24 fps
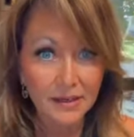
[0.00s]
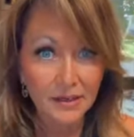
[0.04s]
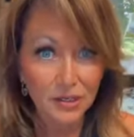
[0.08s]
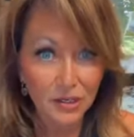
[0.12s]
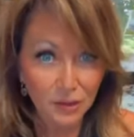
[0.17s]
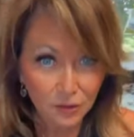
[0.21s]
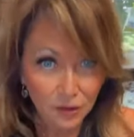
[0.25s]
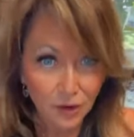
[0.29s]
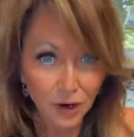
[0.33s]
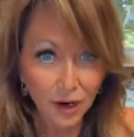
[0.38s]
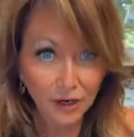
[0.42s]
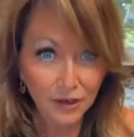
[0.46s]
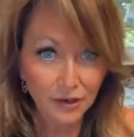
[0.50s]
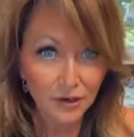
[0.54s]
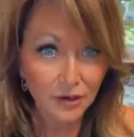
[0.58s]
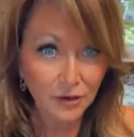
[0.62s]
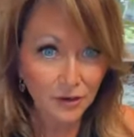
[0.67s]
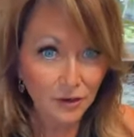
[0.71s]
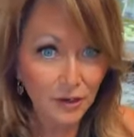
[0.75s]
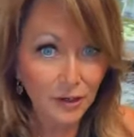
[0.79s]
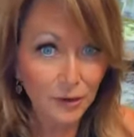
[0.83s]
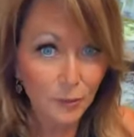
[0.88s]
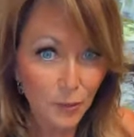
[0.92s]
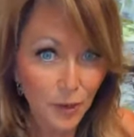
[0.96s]

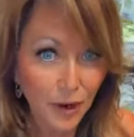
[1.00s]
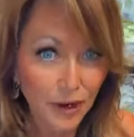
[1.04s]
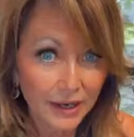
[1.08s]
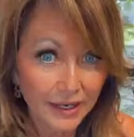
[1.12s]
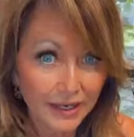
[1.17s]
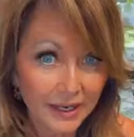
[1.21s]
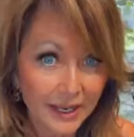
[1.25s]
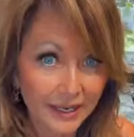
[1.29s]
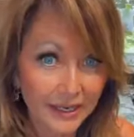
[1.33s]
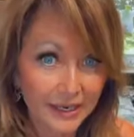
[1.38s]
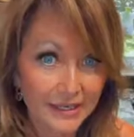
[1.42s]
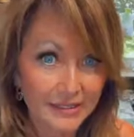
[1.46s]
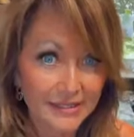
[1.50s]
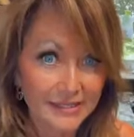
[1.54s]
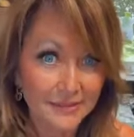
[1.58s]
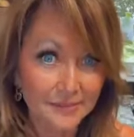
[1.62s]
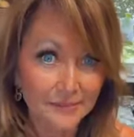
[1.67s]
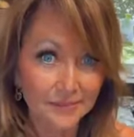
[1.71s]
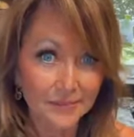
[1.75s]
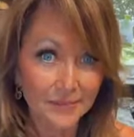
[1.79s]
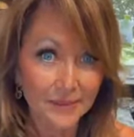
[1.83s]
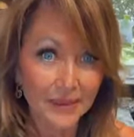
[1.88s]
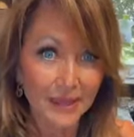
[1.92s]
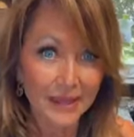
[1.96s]
You're gonna want to get it.
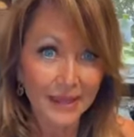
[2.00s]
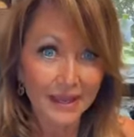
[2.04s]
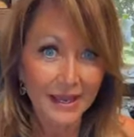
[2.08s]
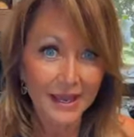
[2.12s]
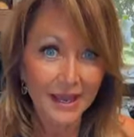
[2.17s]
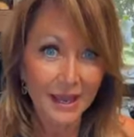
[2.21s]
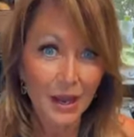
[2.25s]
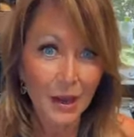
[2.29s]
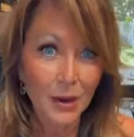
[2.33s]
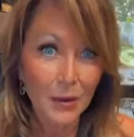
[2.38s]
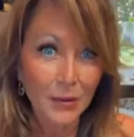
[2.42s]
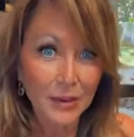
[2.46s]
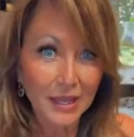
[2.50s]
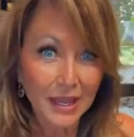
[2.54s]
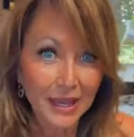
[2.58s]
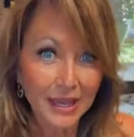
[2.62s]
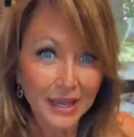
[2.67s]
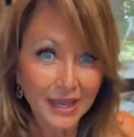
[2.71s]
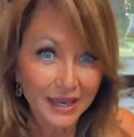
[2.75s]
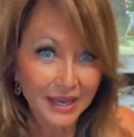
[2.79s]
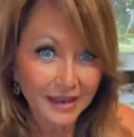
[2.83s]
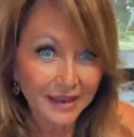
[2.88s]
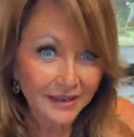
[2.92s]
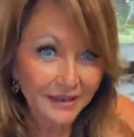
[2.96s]

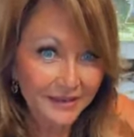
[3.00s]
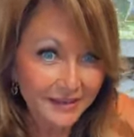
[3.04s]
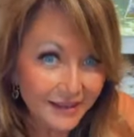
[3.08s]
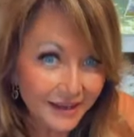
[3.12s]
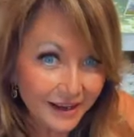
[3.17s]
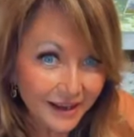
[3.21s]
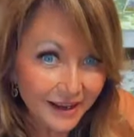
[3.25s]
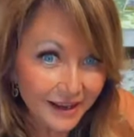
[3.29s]
Okay,